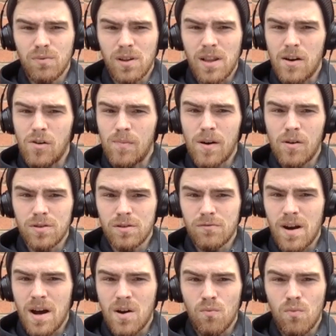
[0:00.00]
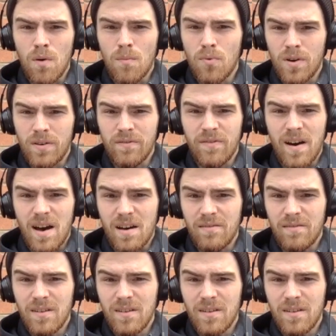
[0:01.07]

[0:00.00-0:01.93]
will help out around 1.5